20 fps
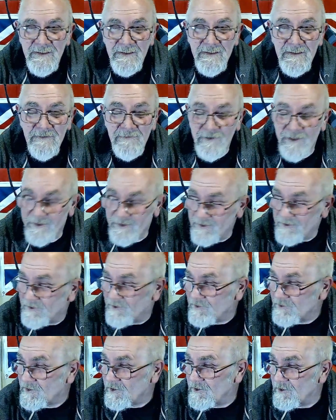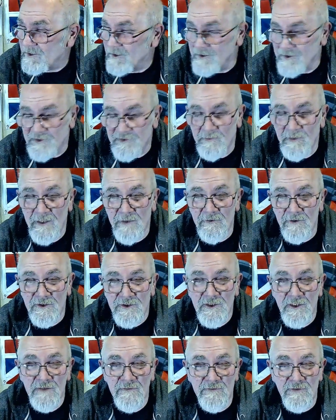Well, you can certainly smell the
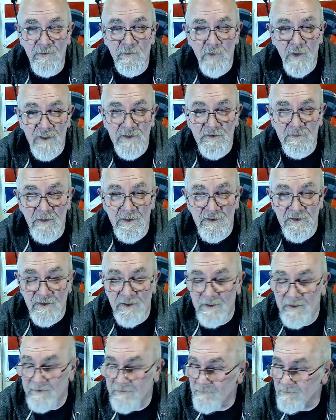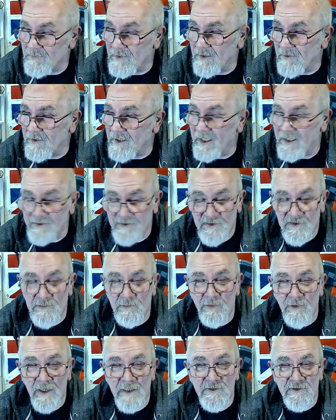shit from Westminster. That
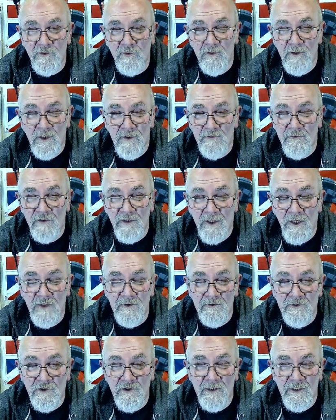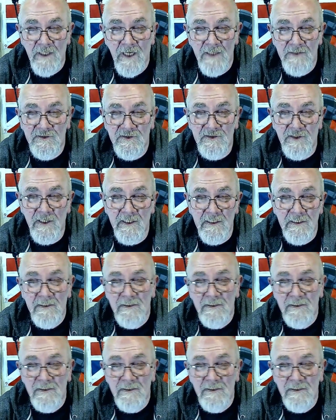spreads all over the country, that stink.